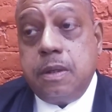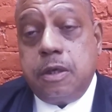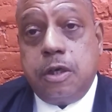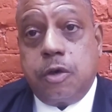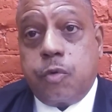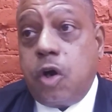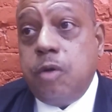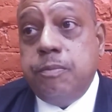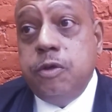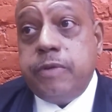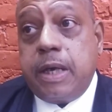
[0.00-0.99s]
You know, the
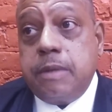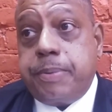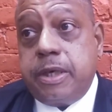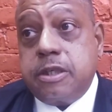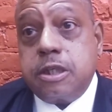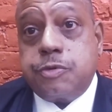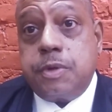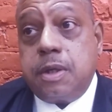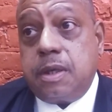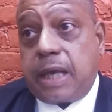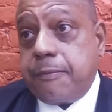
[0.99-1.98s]
wrong move here, you penitentiary
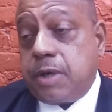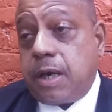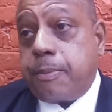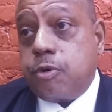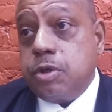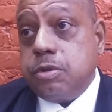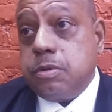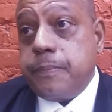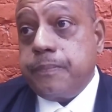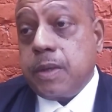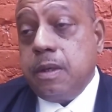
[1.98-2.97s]
life without
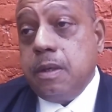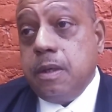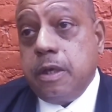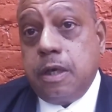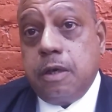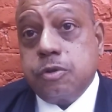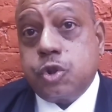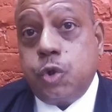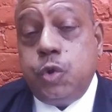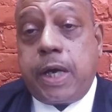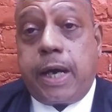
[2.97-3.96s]
parole. You know,
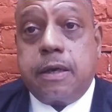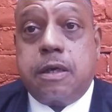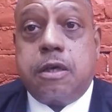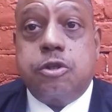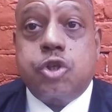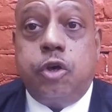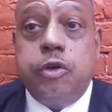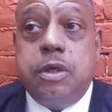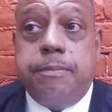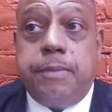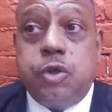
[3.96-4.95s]
so you gotta control
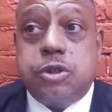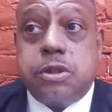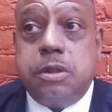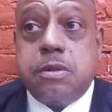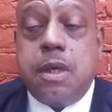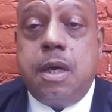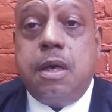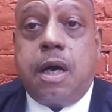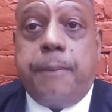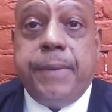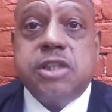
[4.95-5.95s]
your emotions.
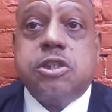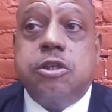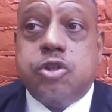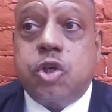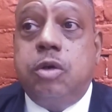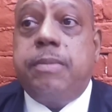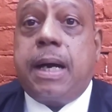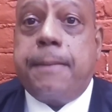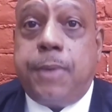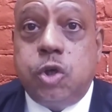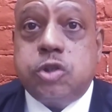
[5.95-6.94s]
I must control my
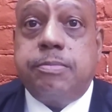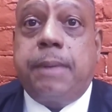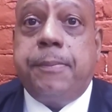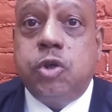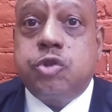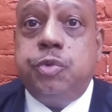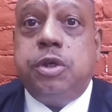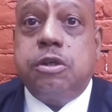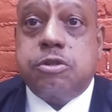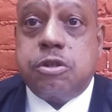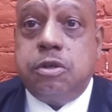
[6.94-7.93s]
emotion, my emotion will
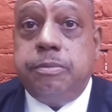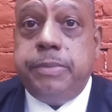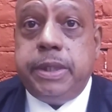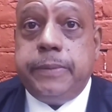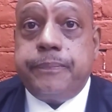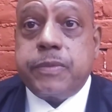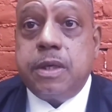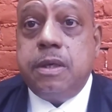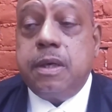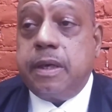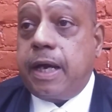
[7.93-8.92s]
control me.
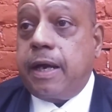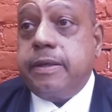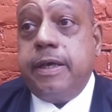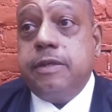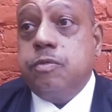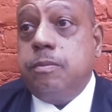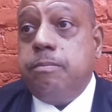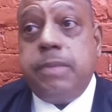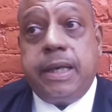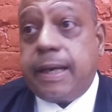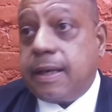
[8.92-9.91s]
Nowadays,
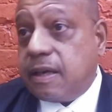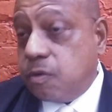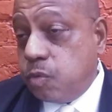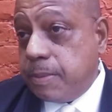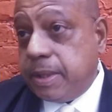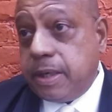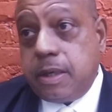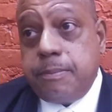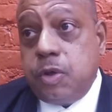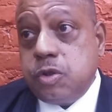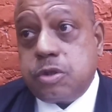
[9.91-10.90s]
men act like women, they get
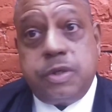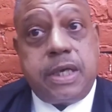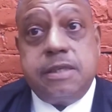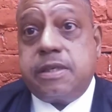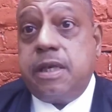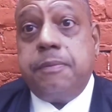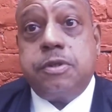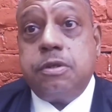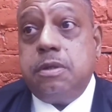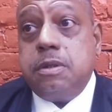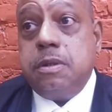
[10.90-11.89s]
emotional. You can't say nothing
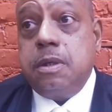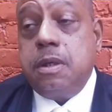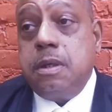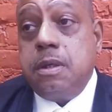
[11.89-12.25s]
to you.